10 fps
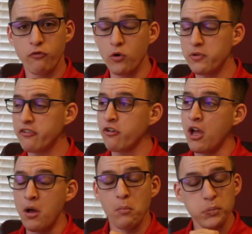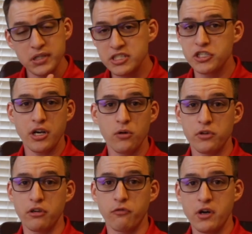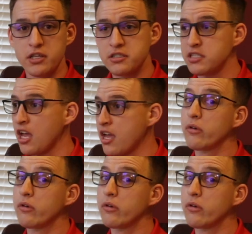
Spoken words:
informative, please share it with your friends.